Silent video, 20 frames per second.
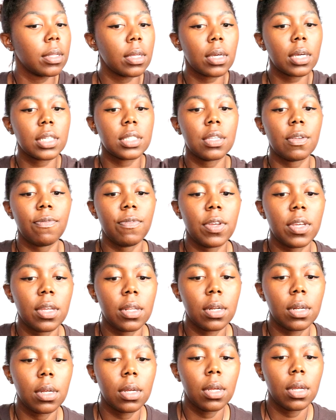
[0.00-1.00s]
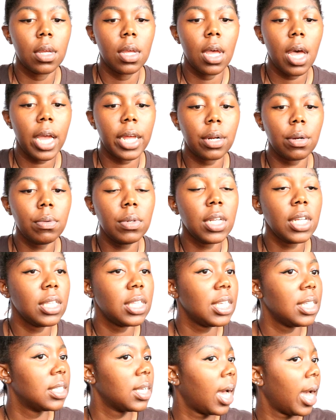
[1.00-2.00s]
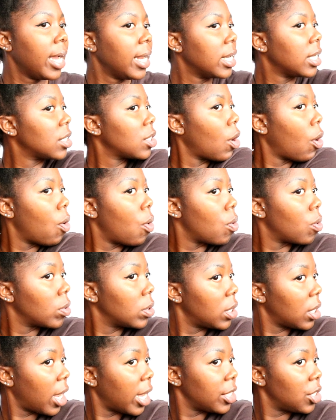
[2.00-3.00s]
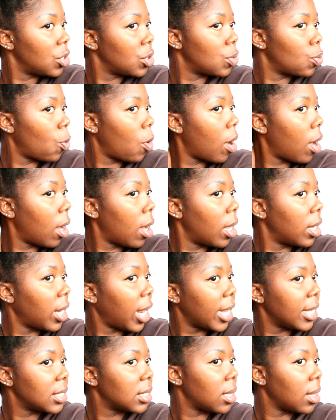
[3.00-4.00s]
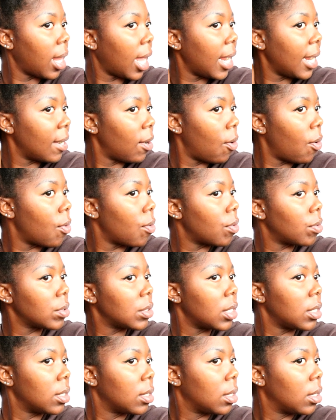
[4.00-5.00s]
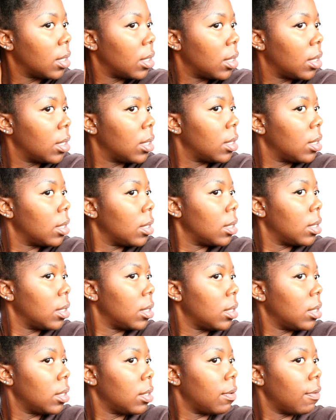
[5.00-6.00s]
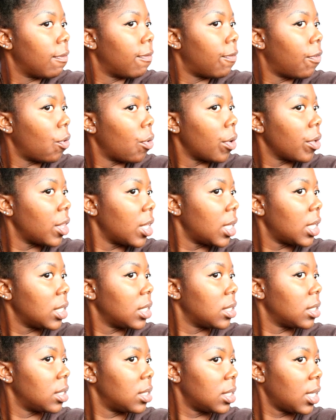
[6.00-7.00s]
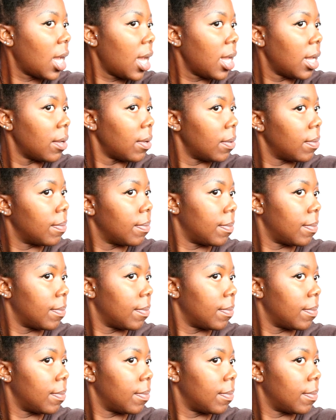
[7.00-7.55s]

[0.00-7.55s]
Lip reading: Because I don't need the tightest hold. I just want a nice light hold for this style.